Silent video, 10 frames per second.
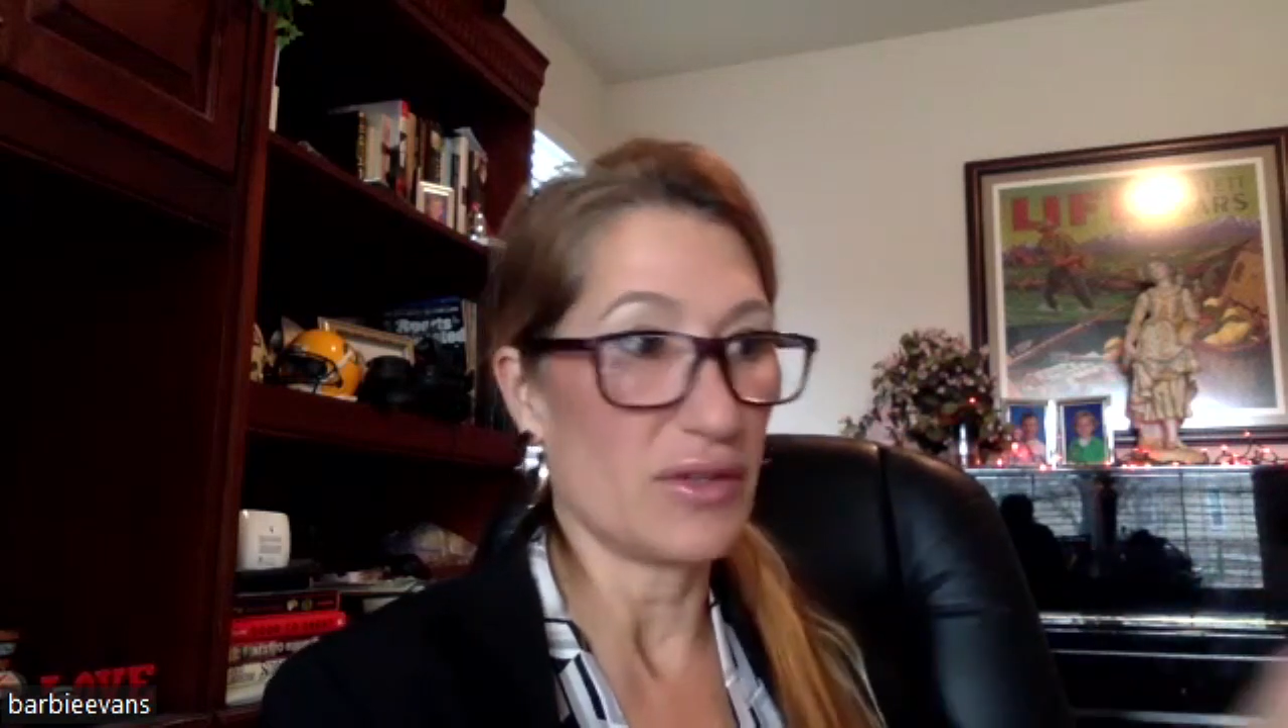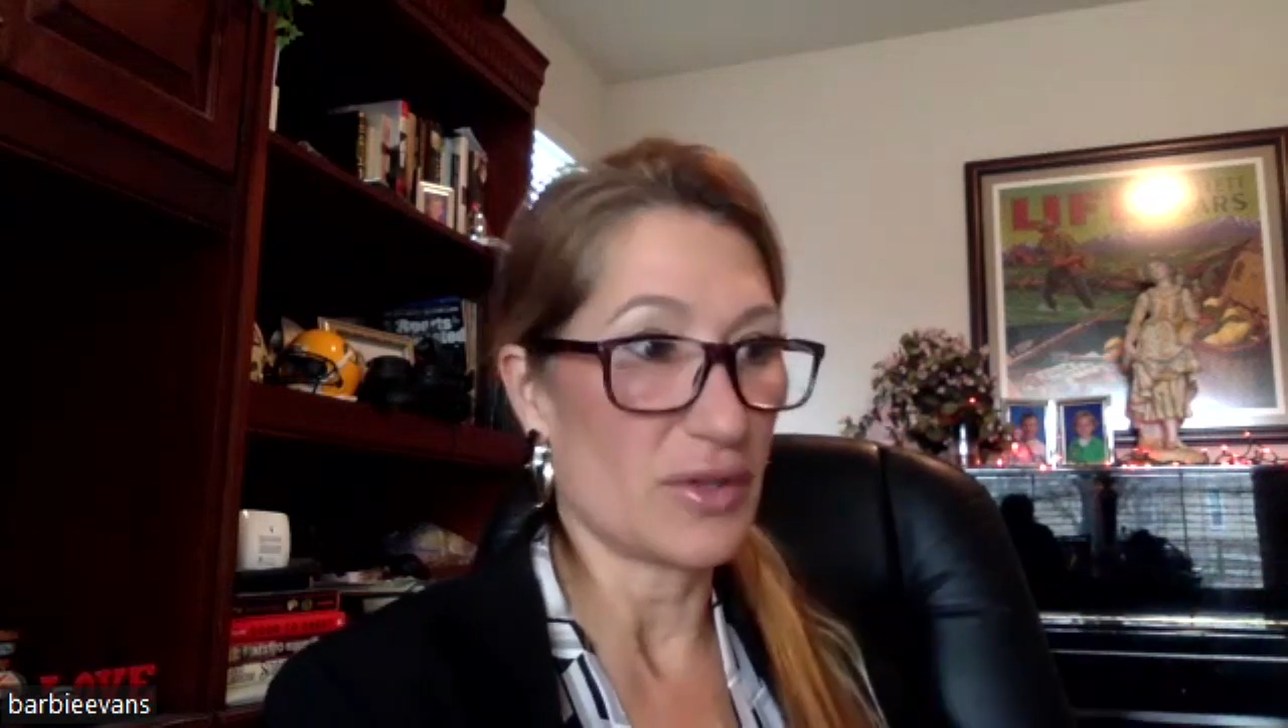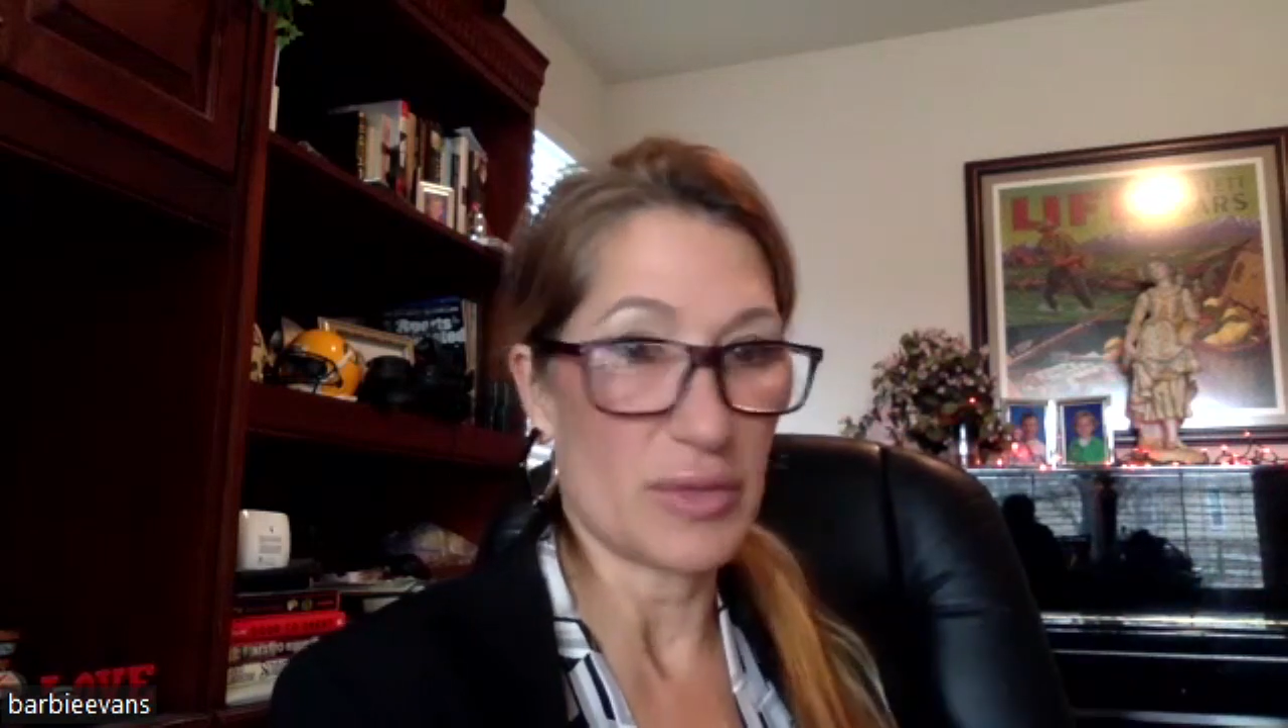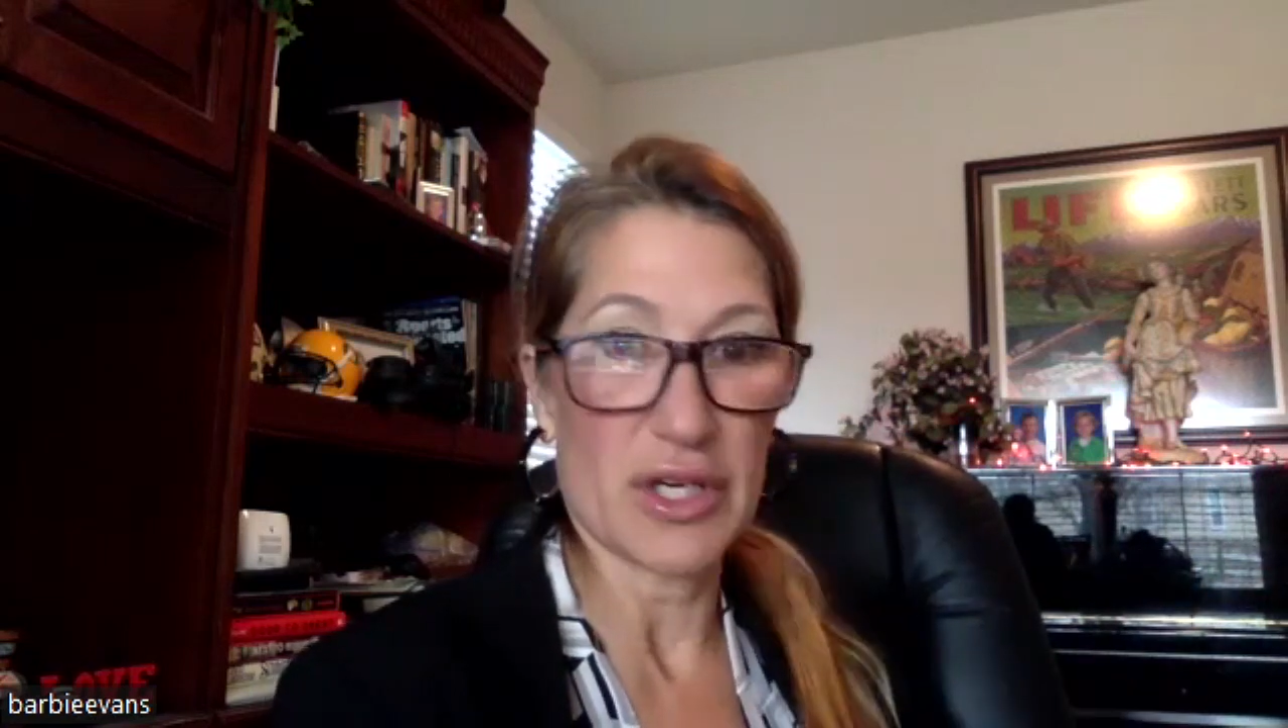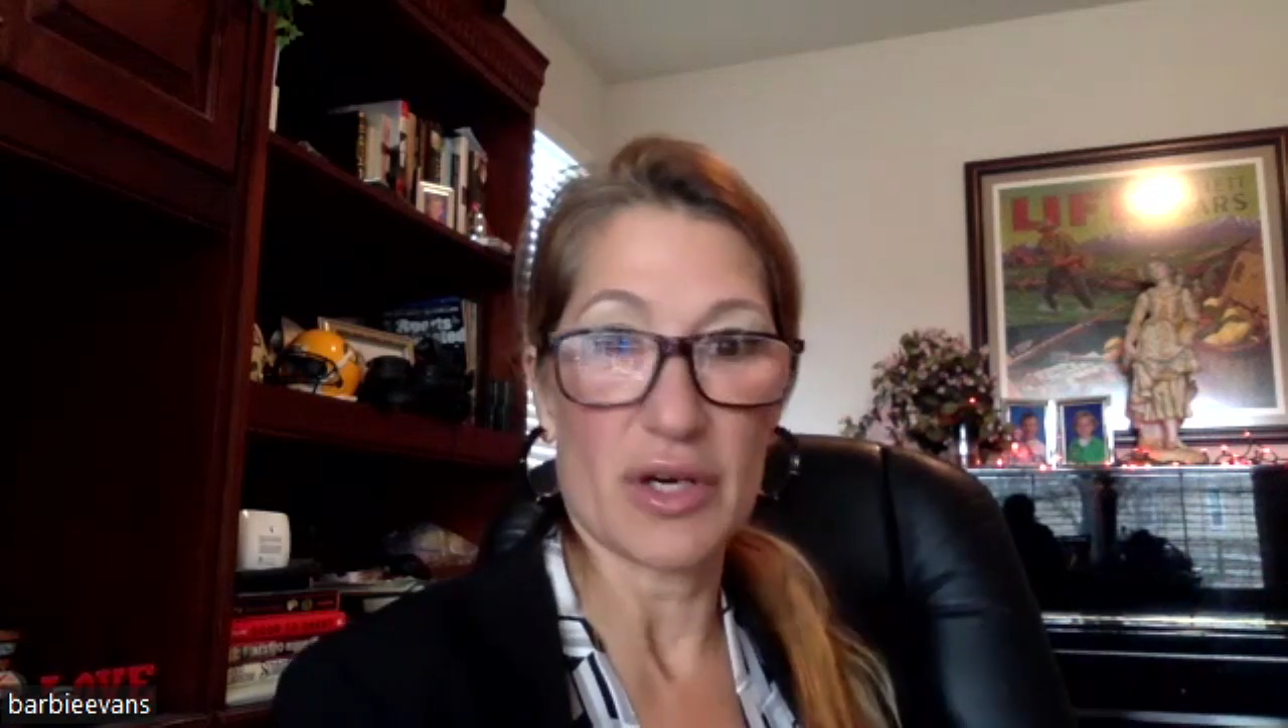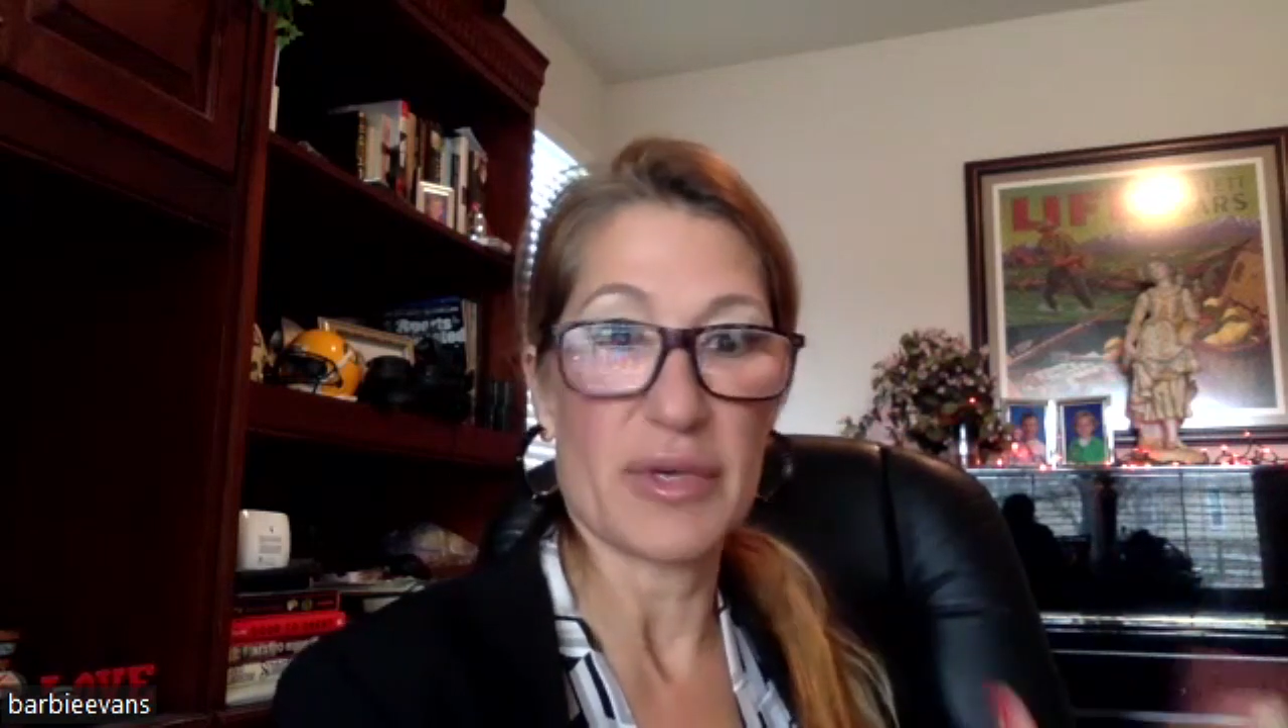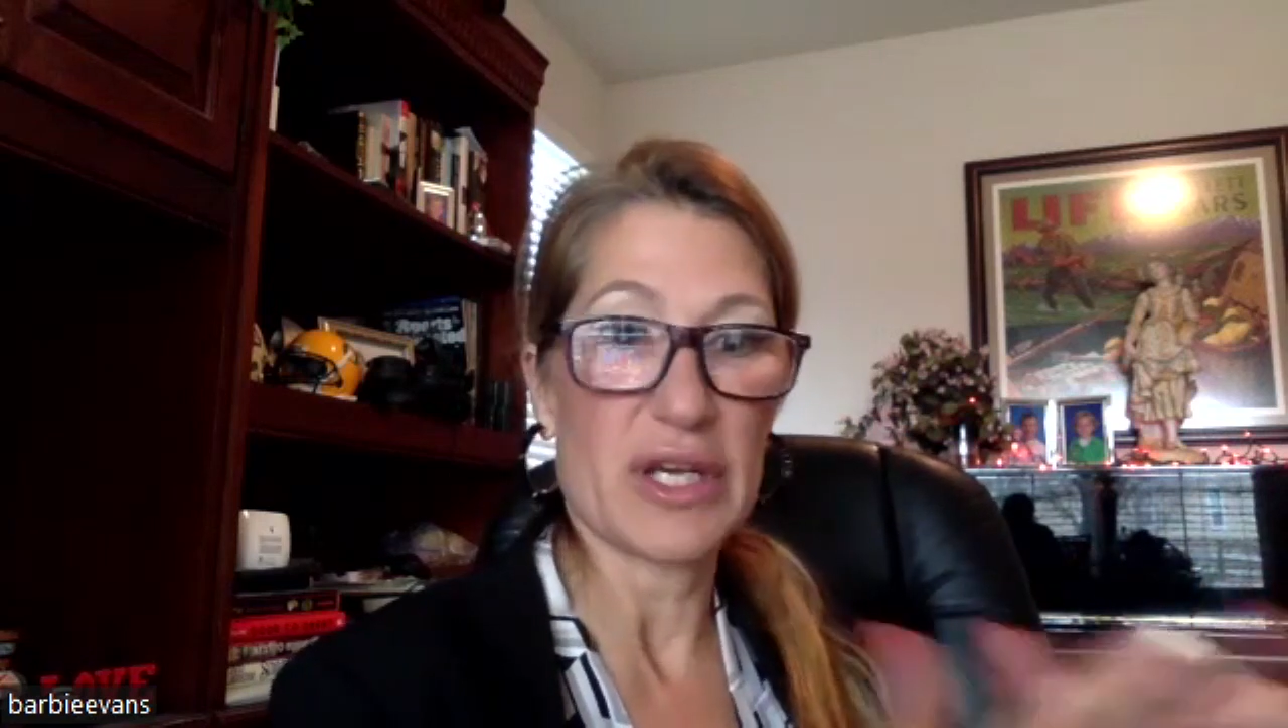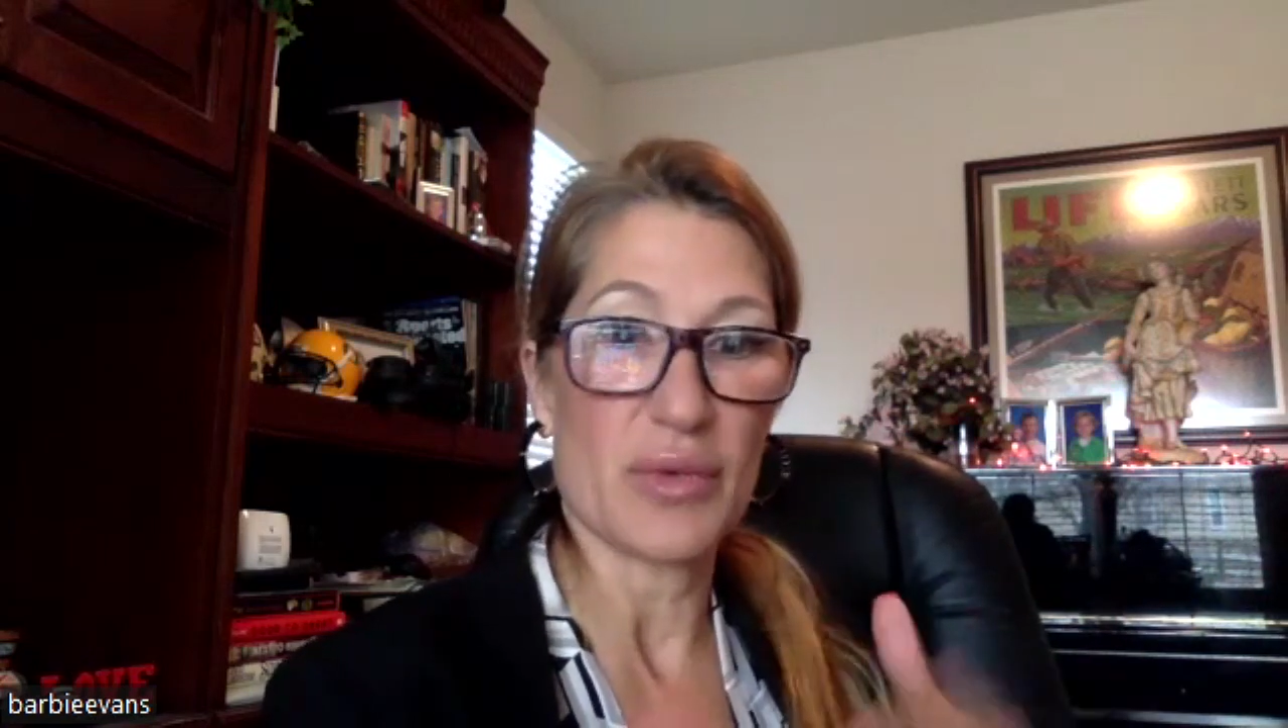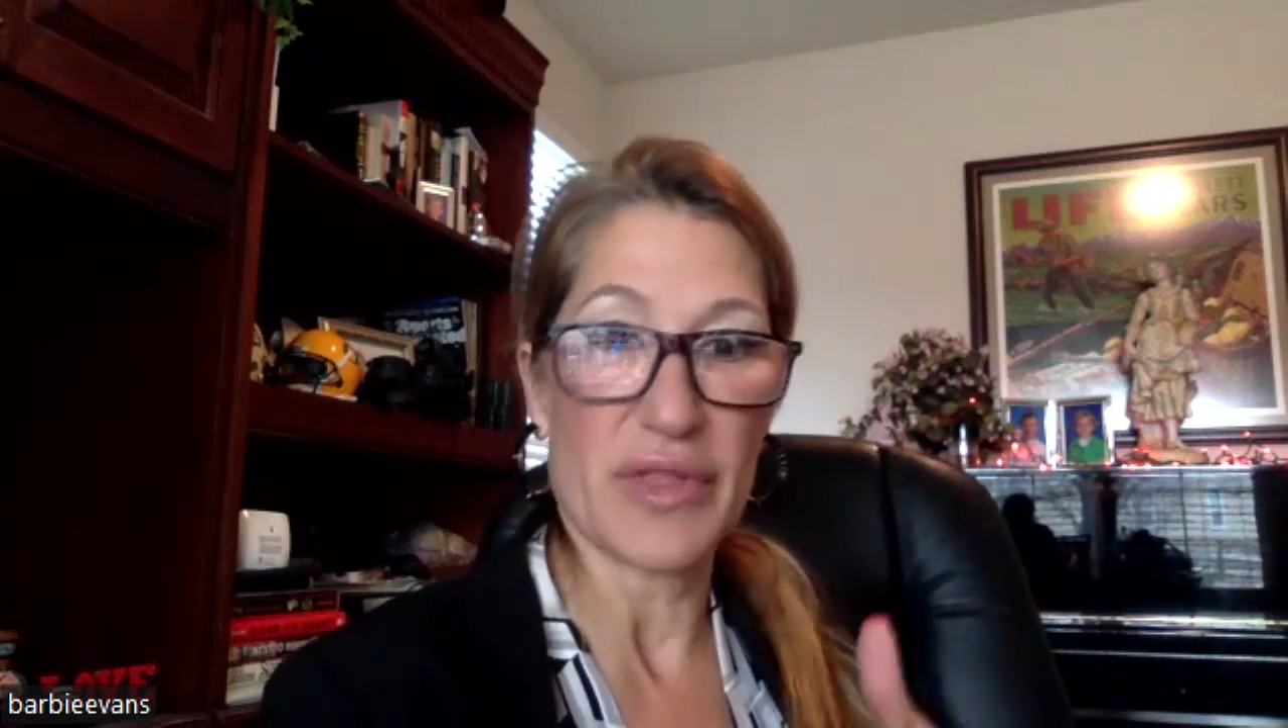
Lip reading: their PRP with